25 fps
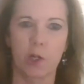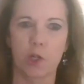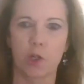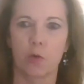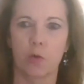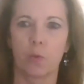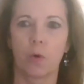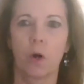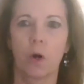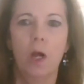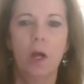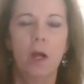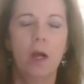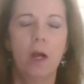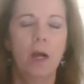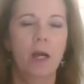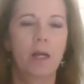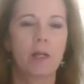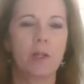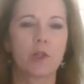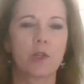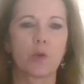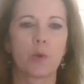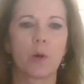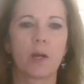as you're
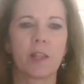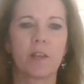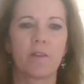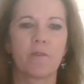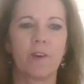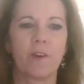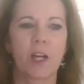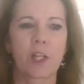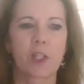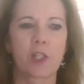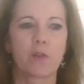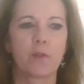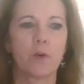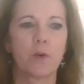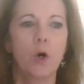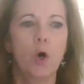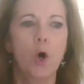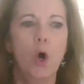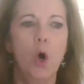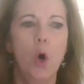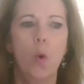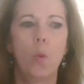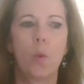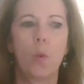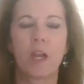enjoying the festival.